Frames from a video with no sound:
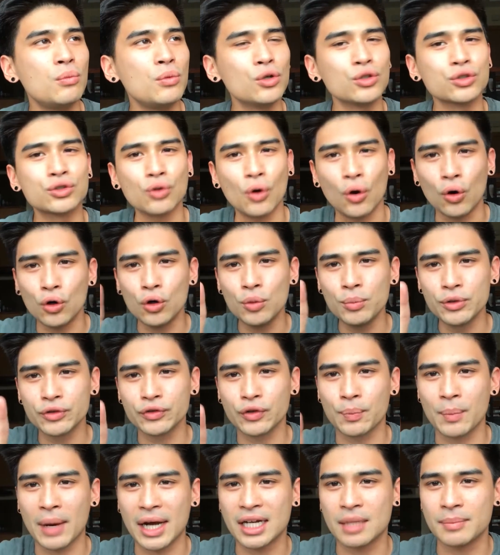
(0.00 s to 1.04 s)

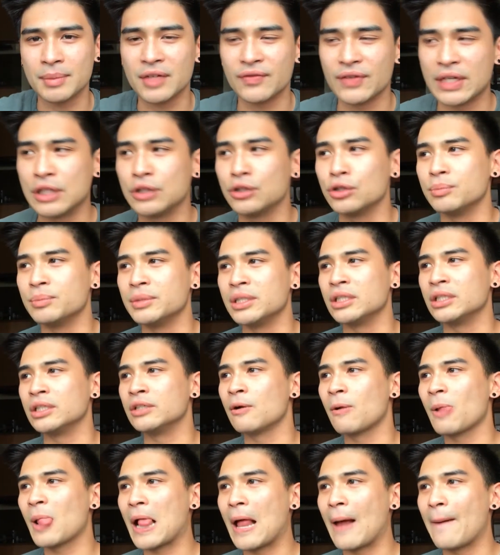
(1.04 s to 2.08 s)
Almost reminded me of
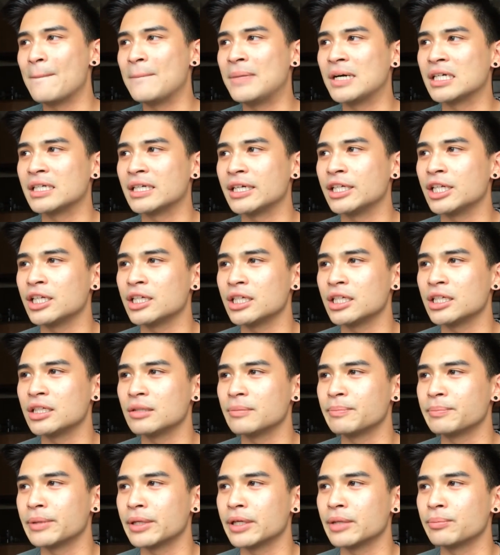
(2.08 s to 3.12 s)
Indomie,
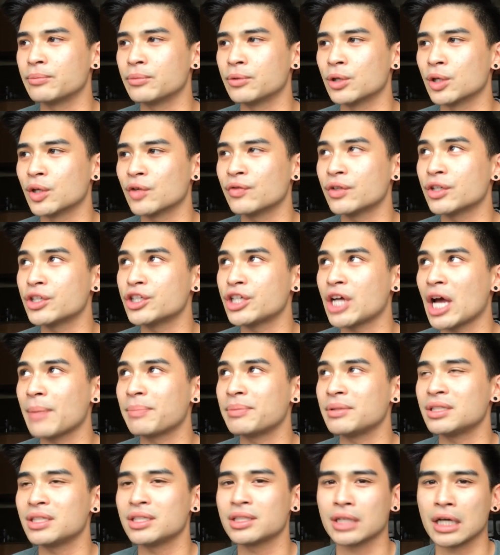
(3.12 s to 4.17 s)
but more of a
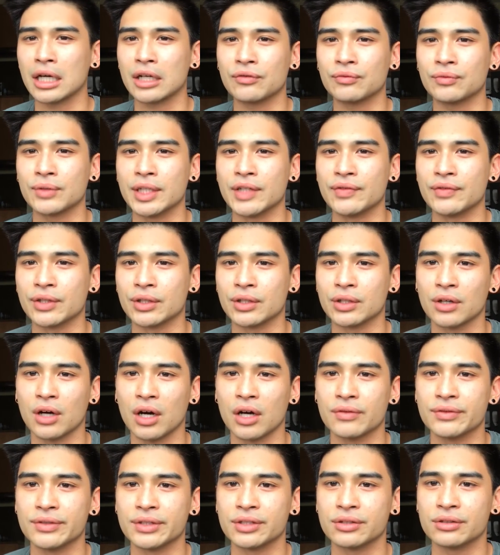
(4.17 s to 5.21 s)
Japanese kind of
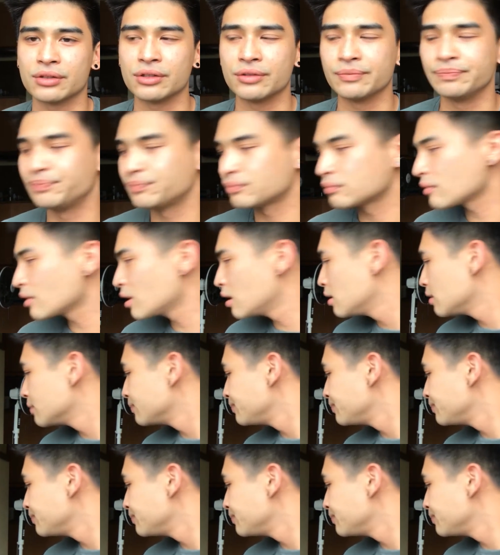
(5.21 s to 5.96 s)
flavor, obviously.